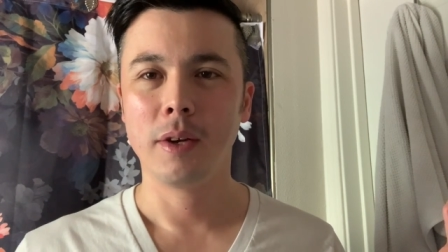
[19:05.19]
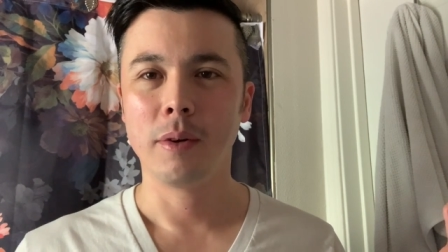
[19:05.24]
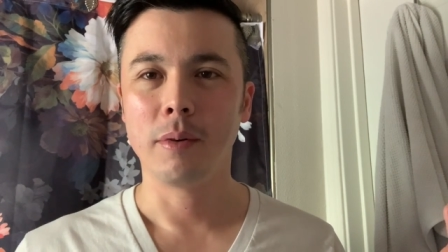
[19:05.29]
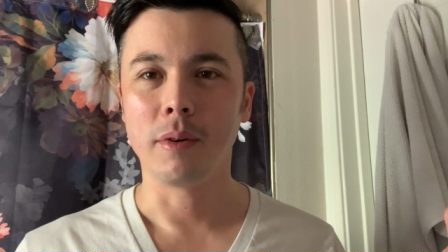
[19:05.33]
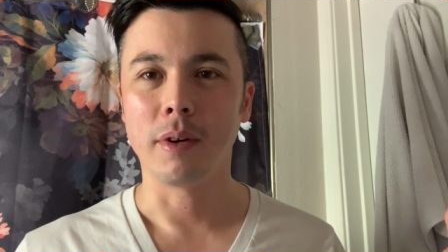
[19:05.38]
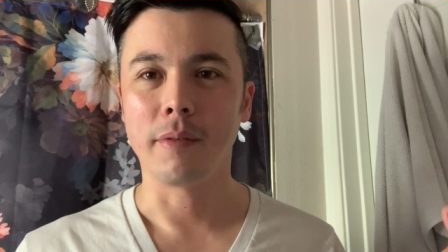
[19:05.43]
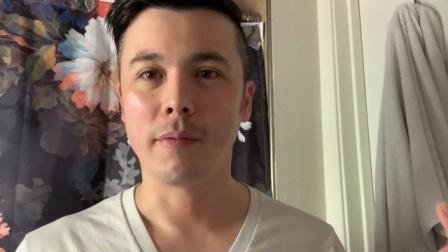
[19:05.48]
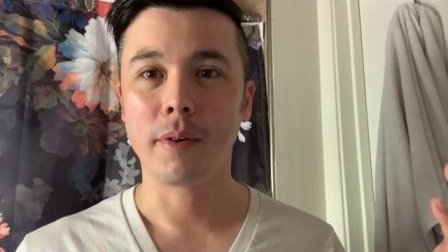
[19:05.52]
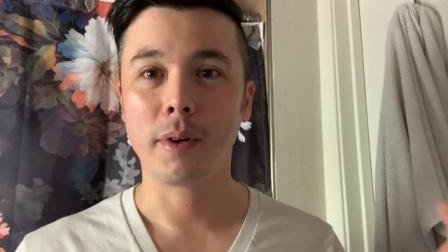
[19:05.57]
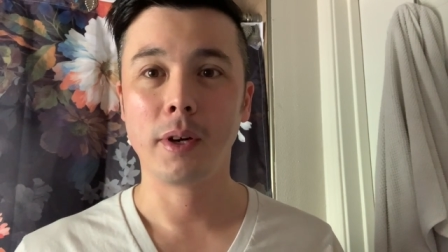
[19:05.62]

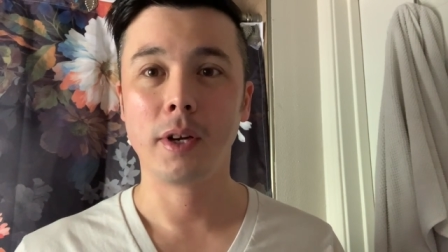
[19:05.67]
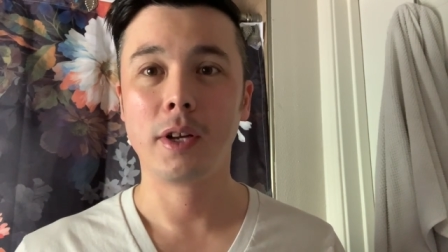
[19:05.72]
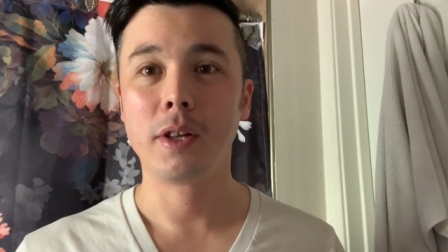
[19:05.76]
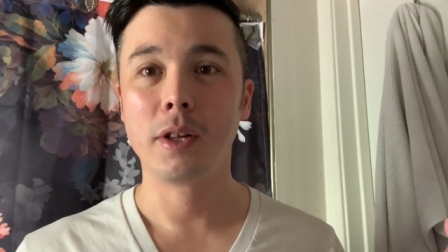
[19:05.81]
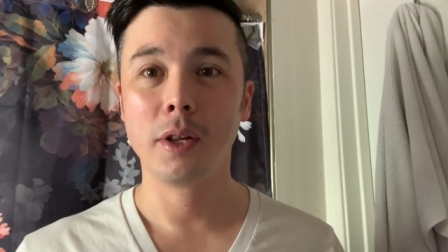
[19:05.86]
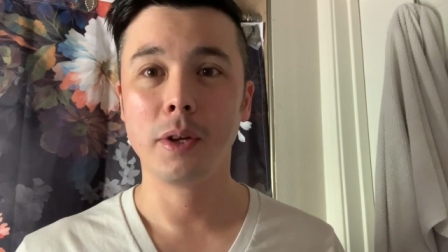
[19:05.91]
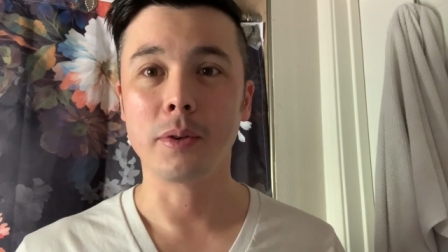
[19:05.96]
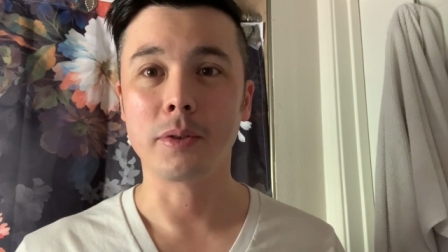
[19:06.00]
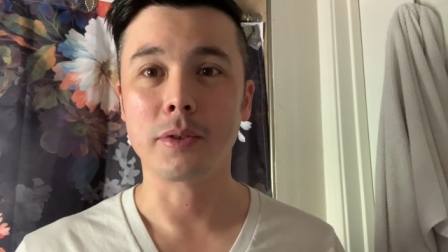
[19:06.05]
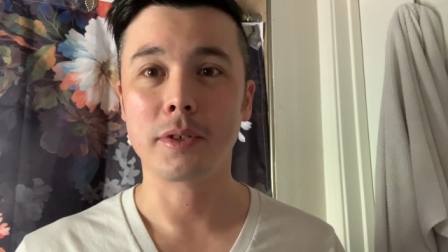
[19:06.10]
We're very
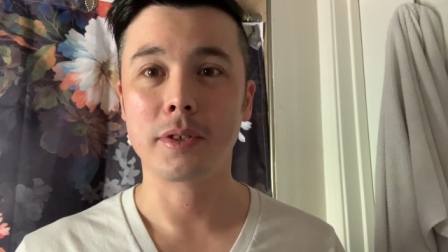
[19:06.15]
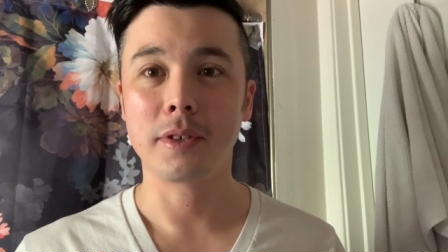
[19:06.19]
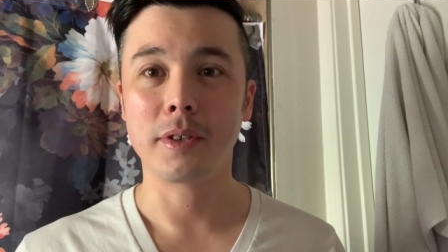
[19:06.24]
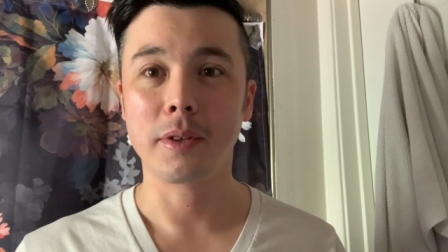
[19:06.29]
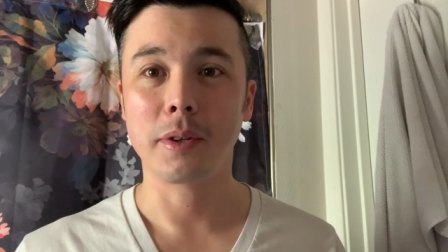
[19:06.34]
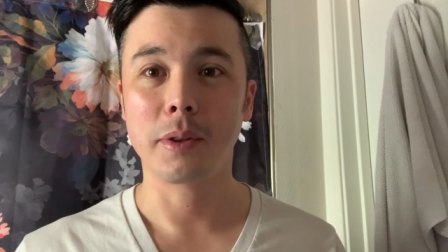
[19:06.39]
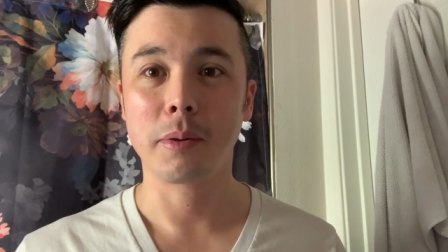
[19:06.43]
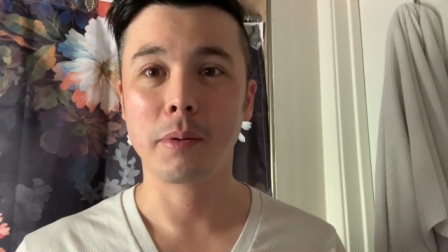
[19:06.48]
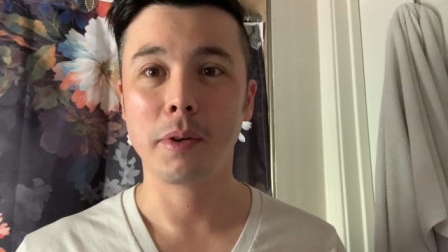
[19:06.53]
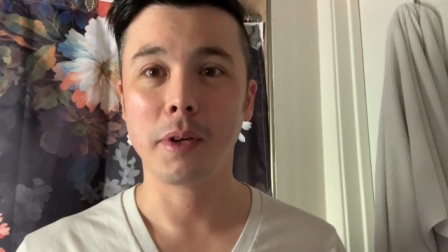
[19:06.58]
close
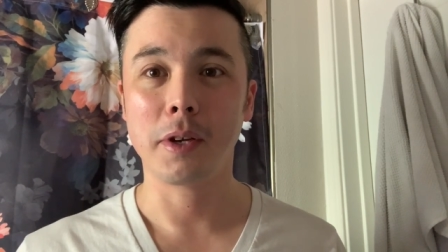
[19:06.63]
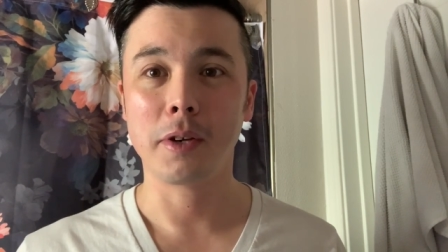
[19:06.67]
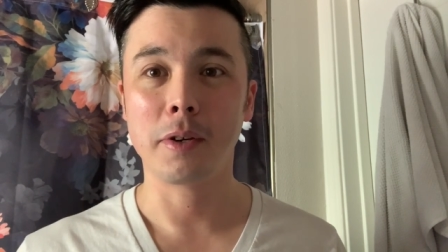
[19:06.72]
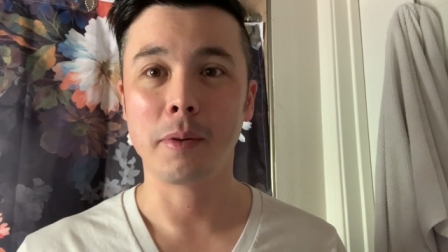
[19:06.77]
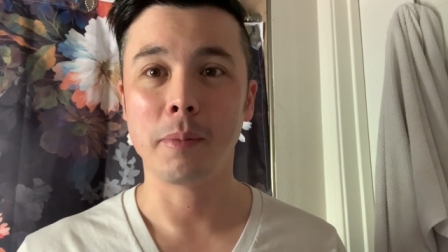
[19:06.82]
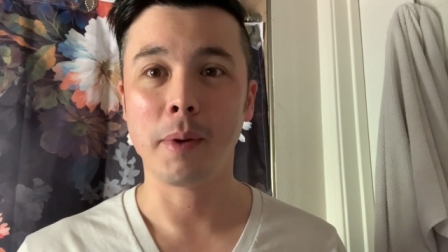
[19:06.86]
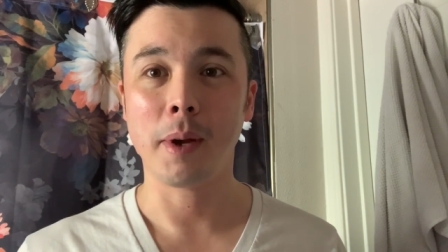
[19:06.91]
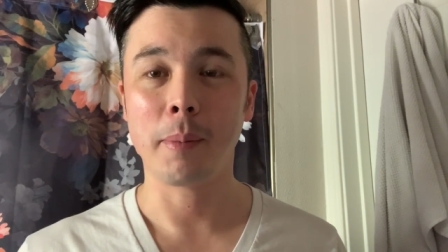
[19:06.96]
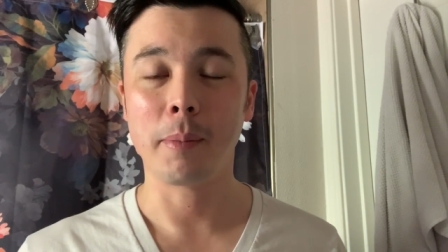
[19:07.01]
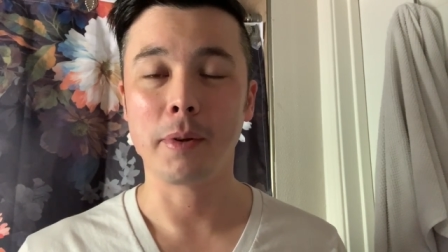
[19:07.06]
to
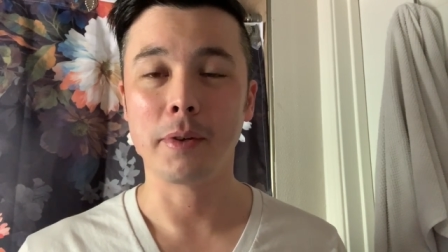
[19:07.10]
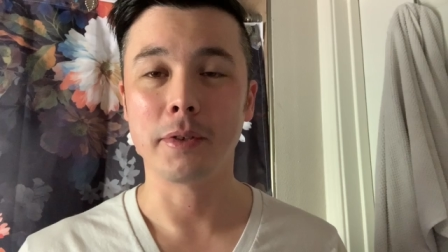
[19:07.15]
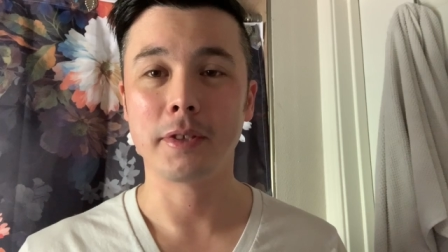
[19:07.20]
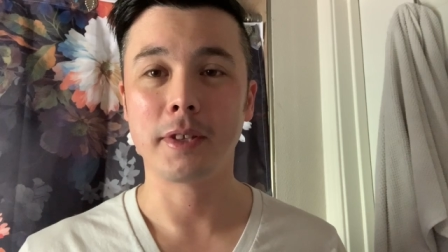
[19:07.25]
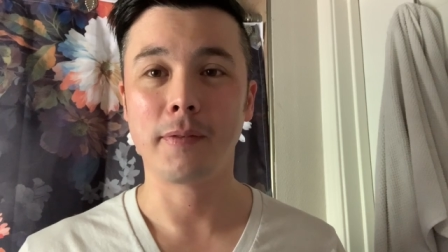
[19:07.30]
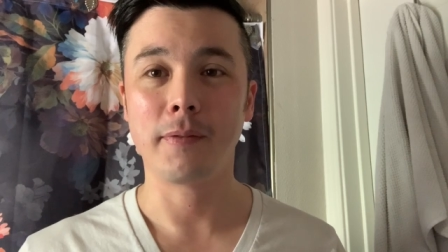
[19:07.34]
300 members.